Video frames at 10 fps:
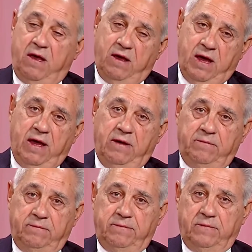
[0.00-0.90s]

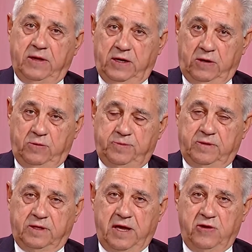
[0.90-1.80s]
Um, you know,
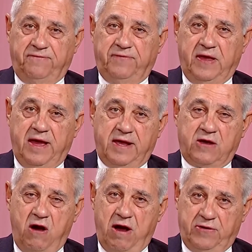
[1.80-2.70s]
get your VA
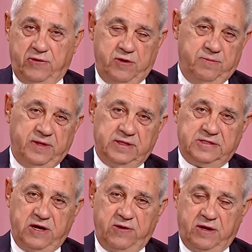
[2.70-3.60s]
card or your
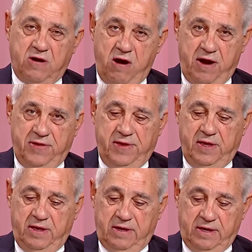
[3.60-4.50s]
military card.
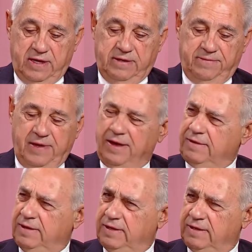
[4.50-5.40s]
Uh,
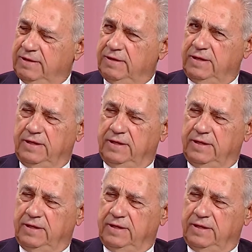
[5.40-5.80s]
uh,